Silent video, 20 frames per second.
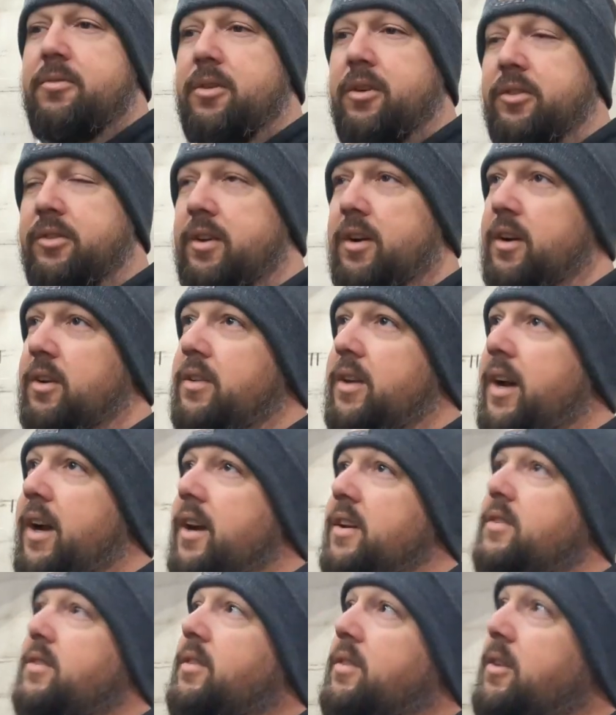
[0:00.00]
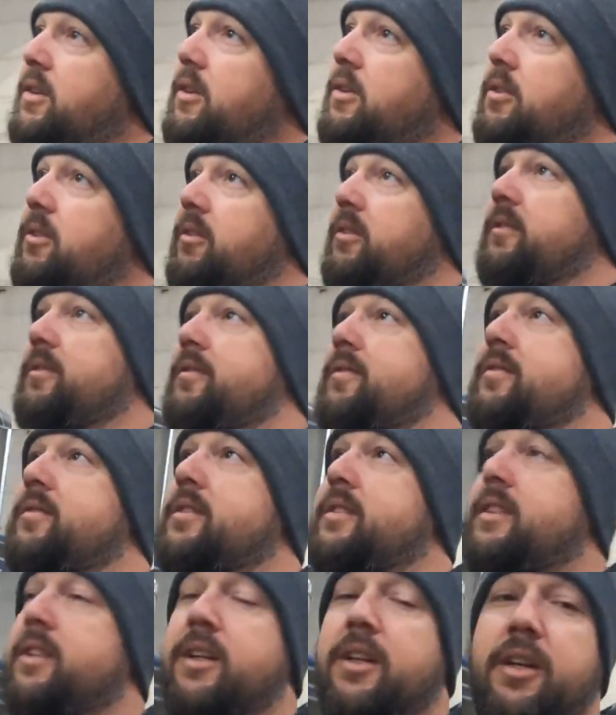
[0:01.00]
was our last load
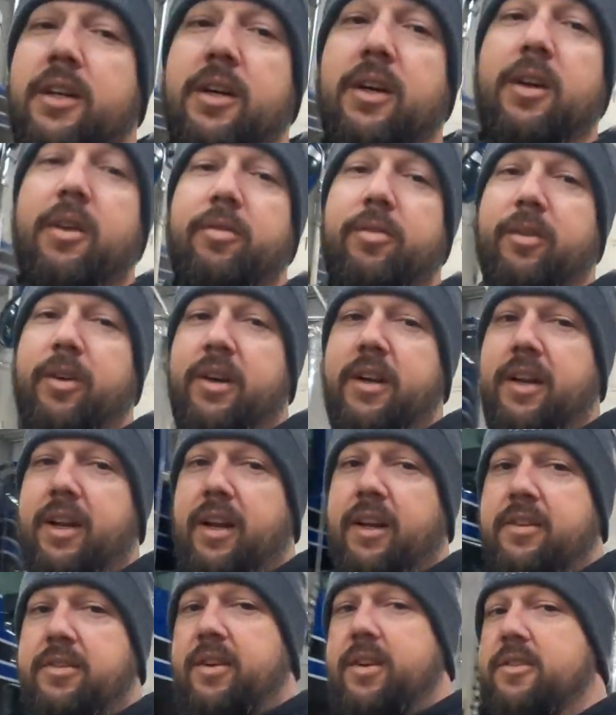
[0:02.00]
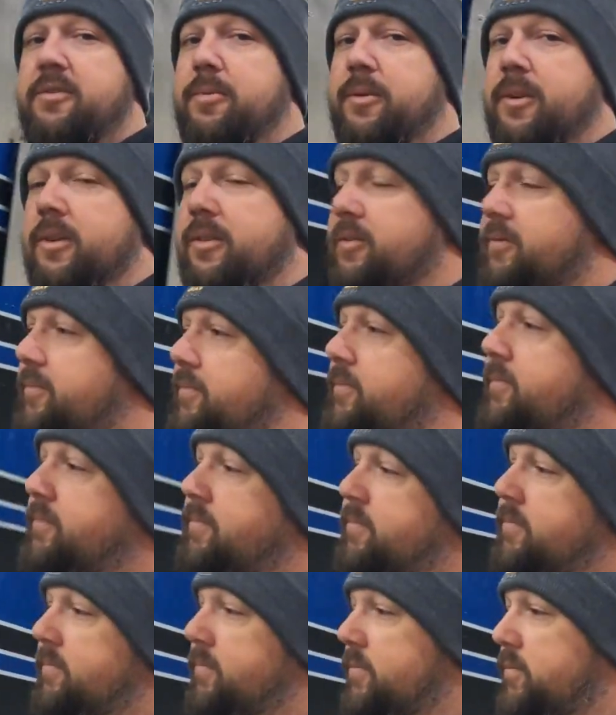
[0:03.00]
for Indiana Transport.
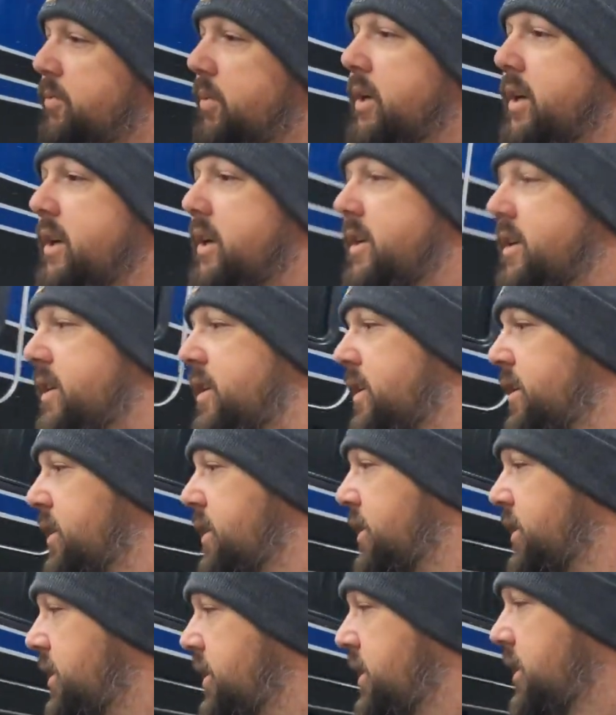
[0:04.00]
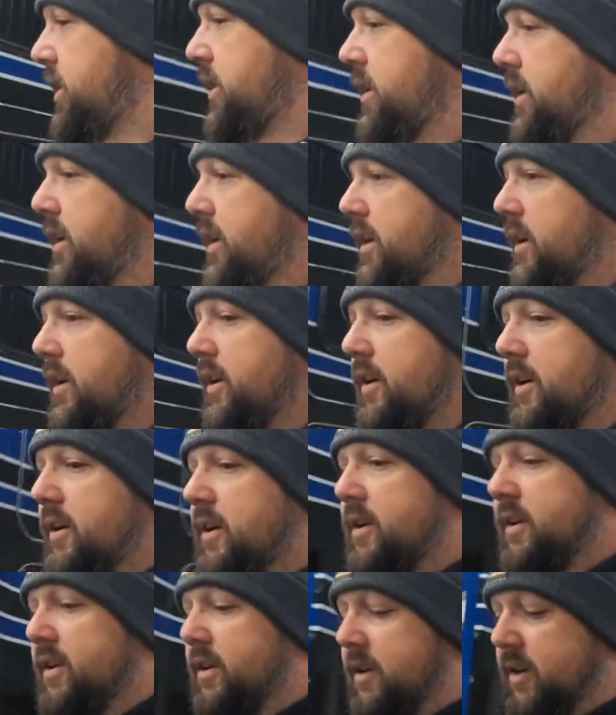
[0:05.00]
We
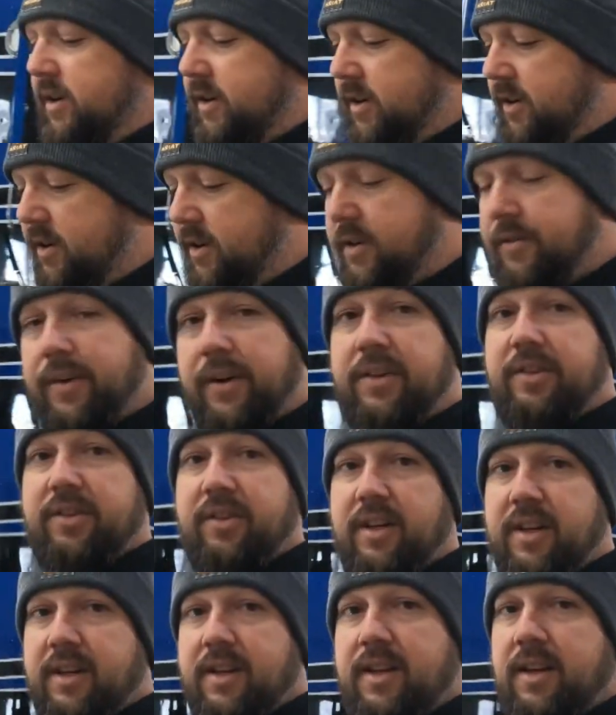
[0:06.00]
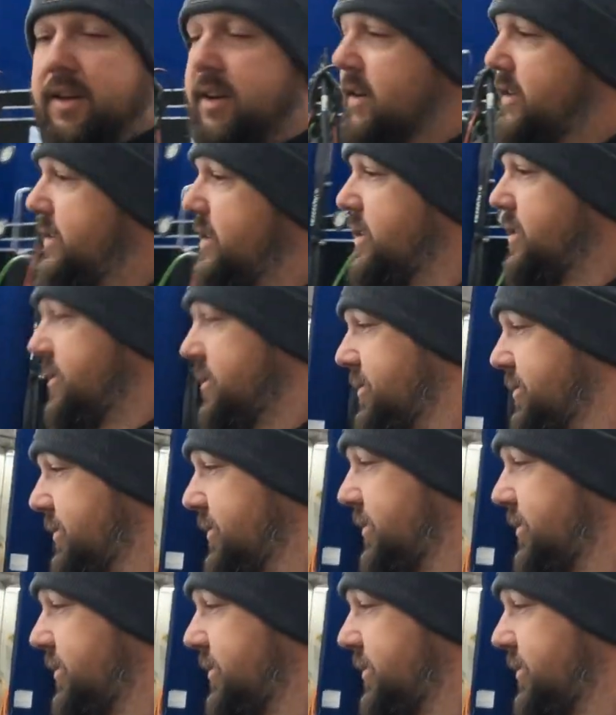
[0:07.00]
are officially deleasing.